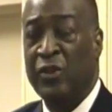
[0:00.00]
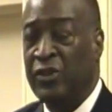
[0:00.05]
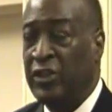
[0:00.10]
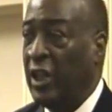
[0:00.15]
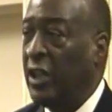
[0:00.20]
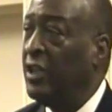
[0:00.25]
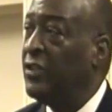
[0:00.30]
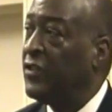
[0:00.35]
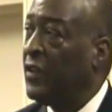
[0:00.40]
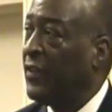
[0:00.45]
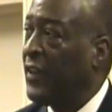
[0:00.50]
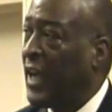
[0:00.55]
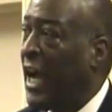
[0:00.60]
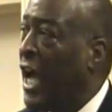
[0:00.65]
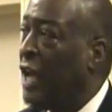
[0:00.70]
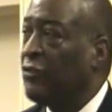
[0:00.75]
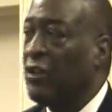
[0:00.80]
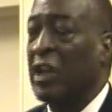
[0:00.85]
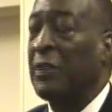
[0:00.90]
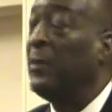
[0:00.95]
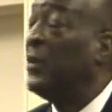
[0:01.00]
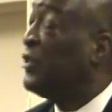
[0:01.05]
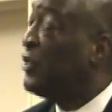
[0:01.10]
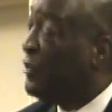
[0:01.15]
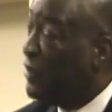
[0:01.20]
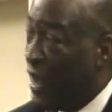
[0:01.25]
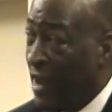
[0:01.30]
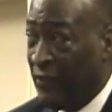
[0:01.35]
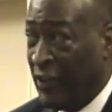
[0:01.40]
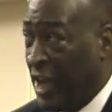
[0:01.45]
percentage of the contracts,
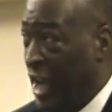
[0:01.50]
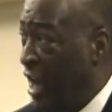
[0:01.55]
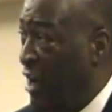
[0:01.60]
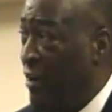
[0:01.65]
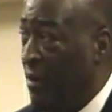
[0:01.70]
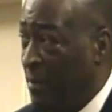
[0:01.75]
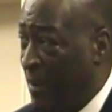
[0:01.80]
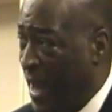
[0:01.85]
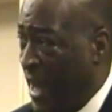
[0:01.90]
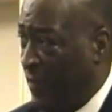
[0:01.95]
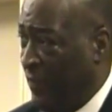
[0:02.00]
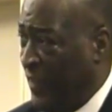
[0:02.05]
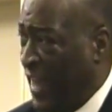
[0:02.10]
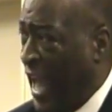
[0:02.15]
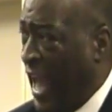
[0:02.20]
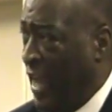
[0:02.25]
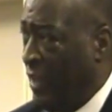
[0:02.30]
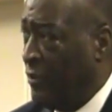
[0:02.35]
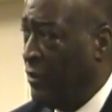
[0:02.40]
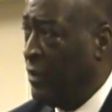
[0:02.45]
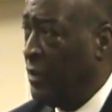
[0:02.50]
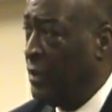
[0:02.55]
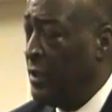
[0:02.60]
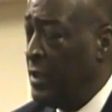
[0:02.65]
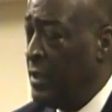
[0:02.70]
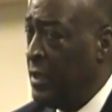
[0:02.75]
but you never hear about that.